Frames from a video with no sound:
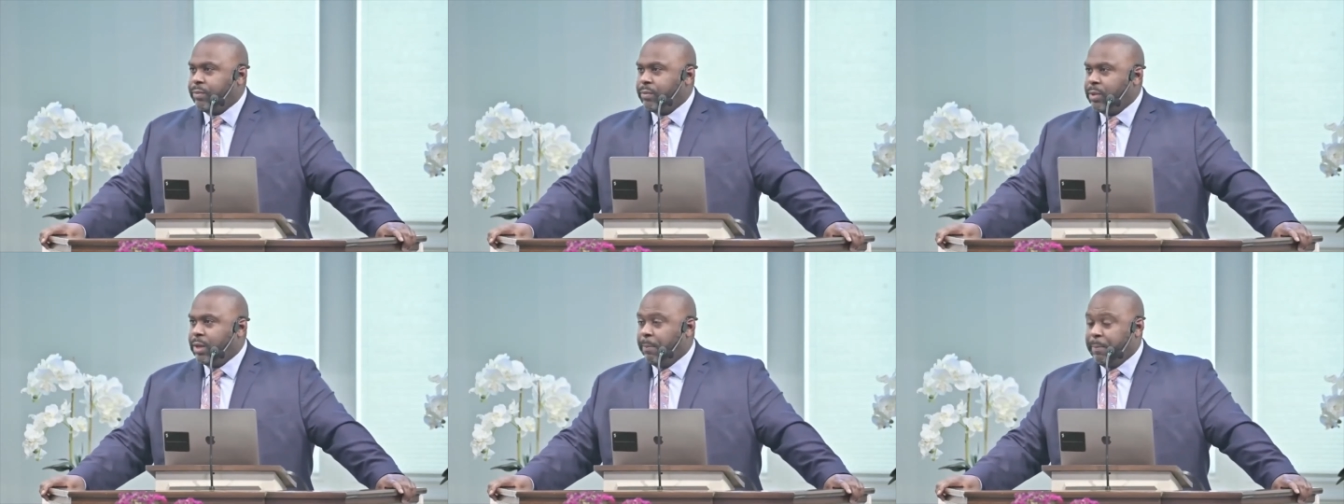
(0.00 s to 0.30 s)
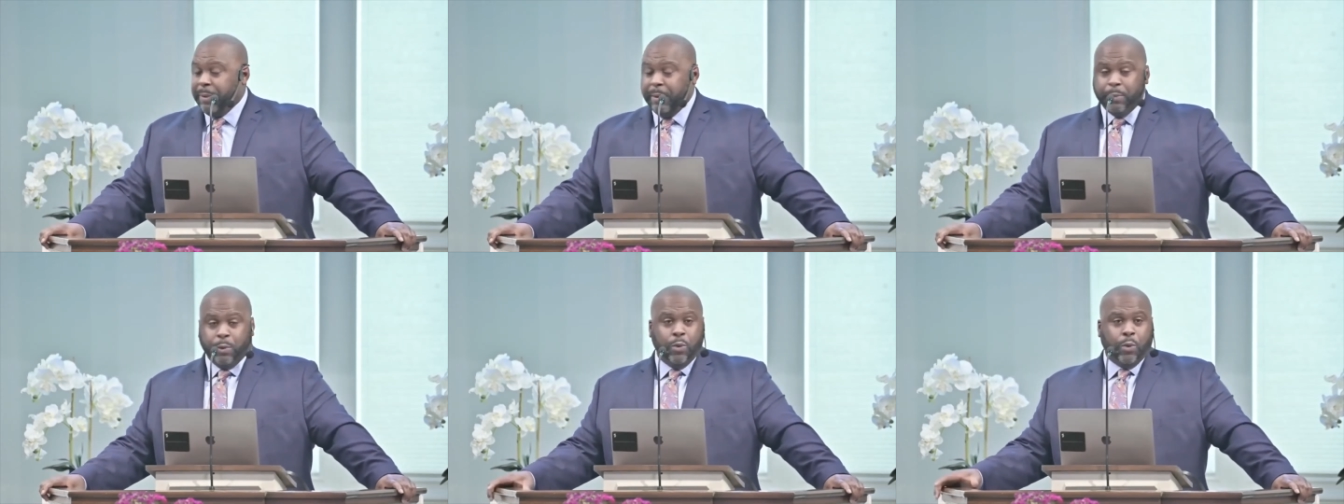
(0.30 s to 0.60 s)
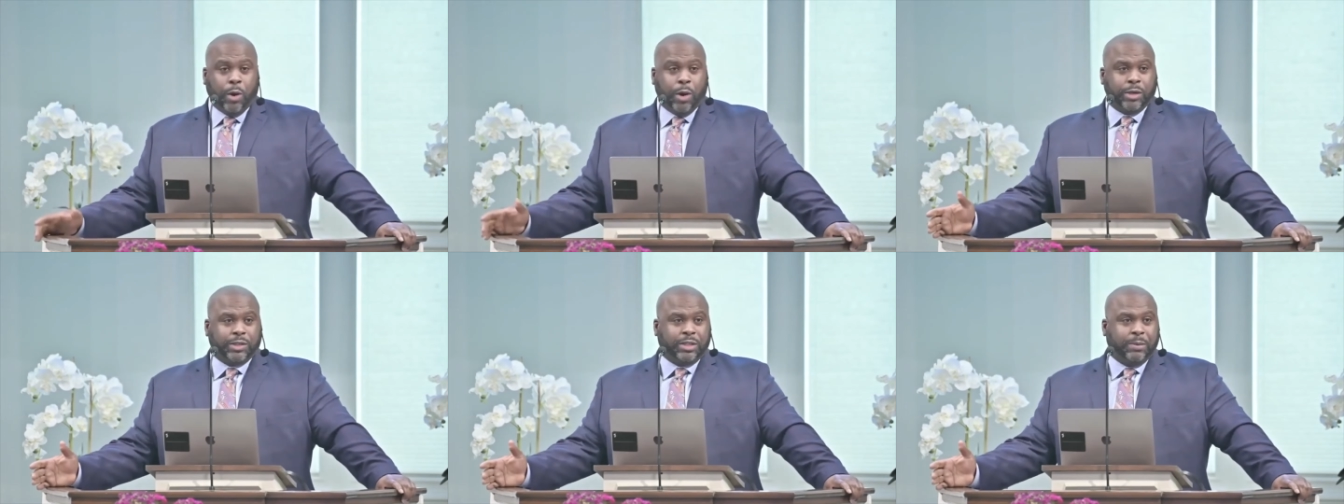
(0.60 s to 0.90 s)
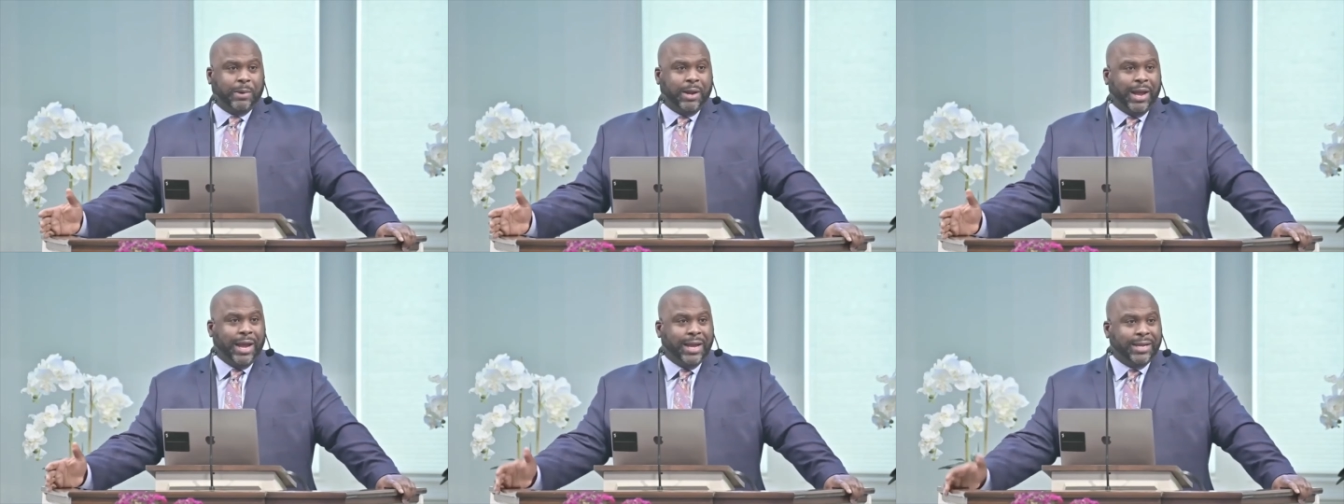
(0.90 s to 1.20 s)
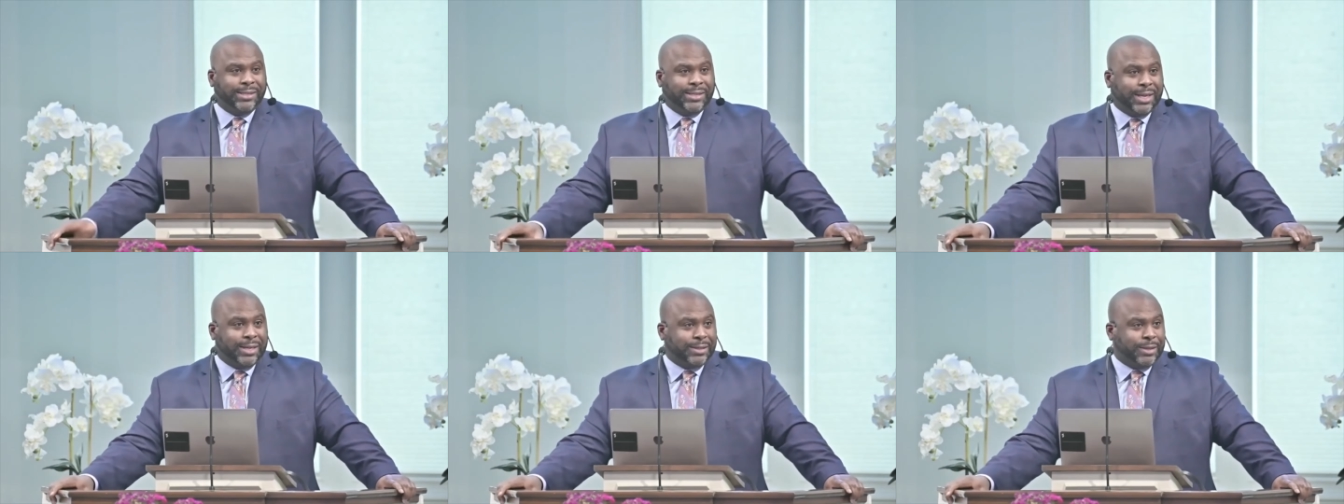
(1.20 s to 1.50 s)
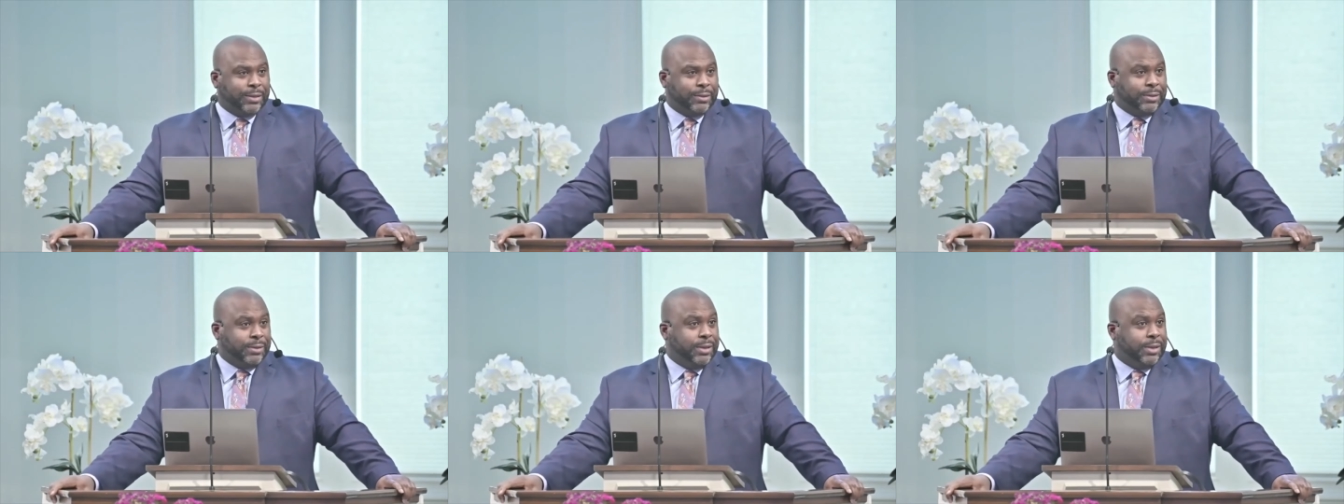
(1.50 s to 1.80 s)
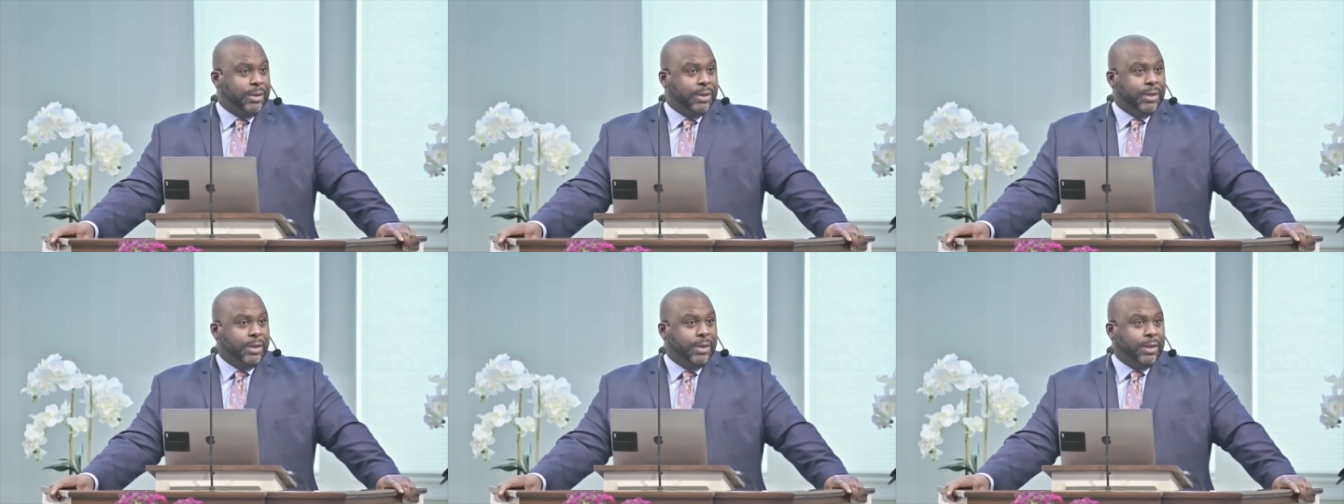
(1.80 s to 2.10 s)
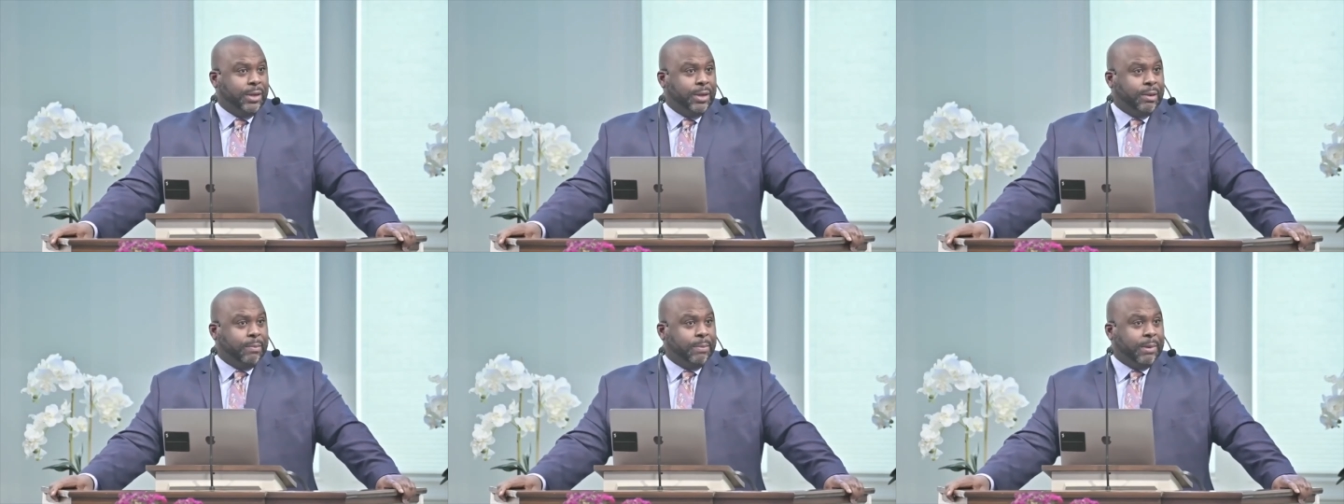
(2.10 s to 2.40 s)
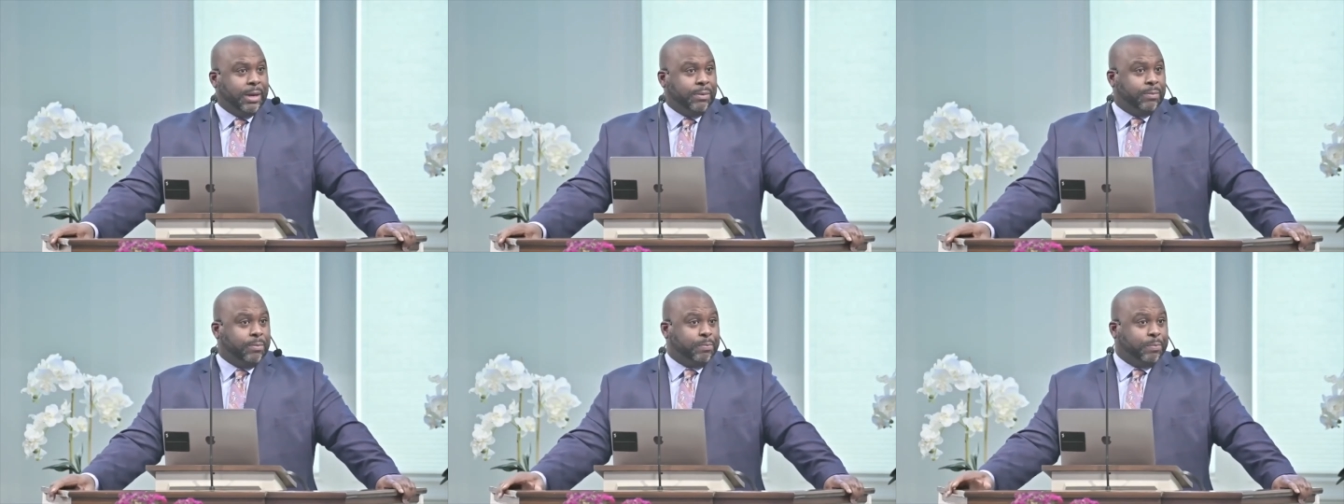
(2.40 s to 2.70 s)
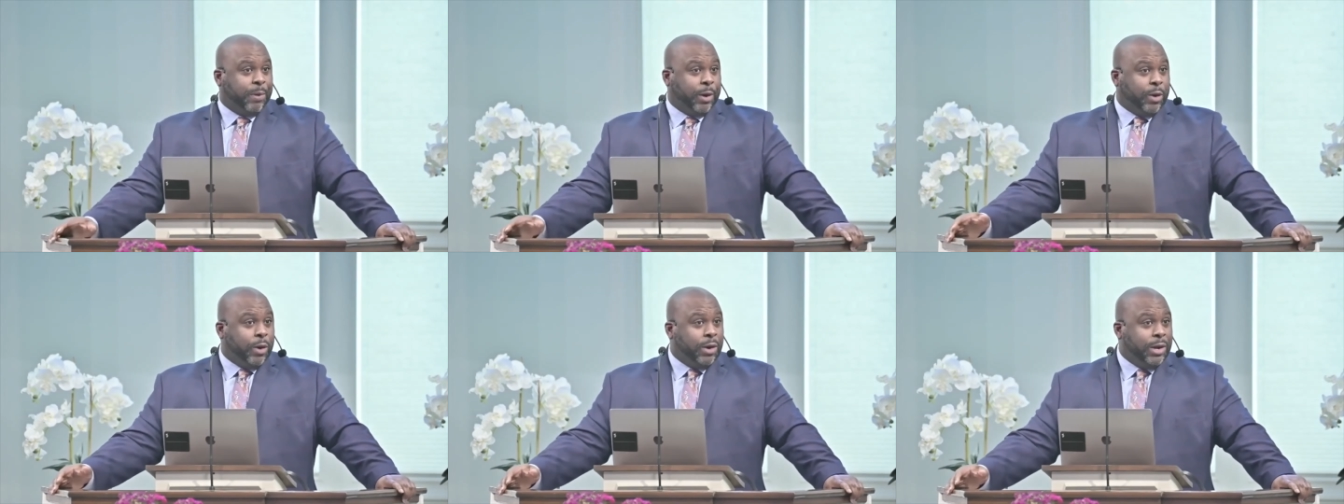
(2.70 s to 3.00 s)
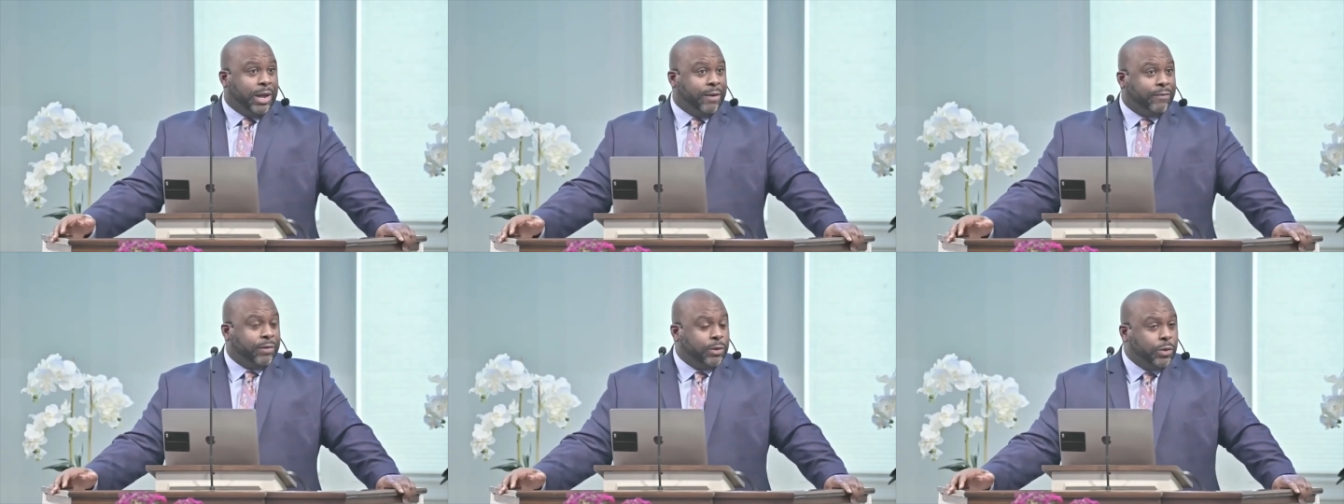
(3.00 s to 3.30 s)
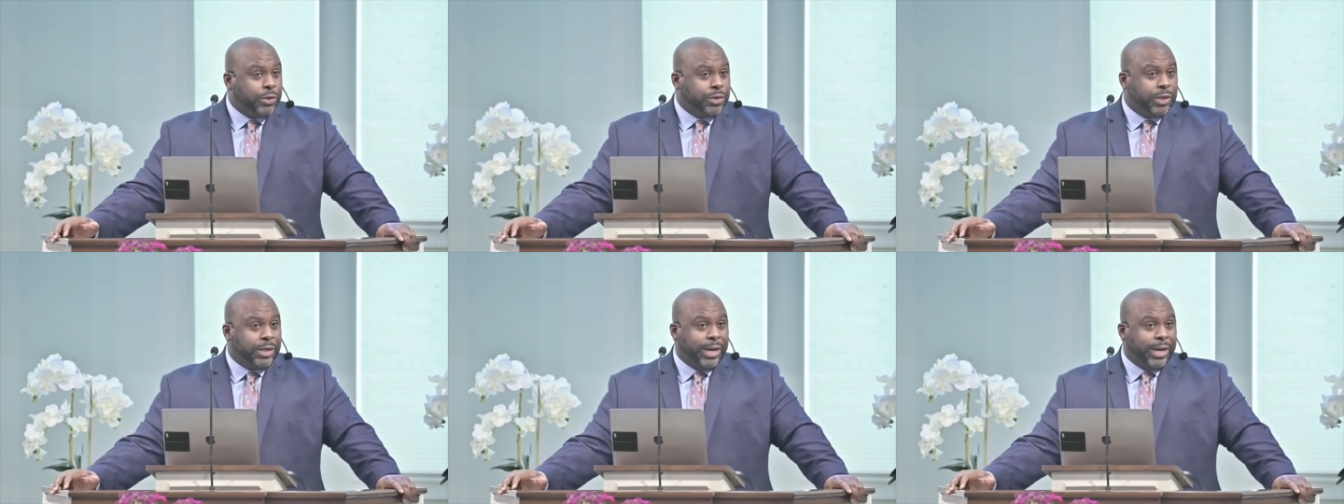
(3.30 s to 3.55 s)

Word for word: There are people who worship their ancestors, but according to evolution,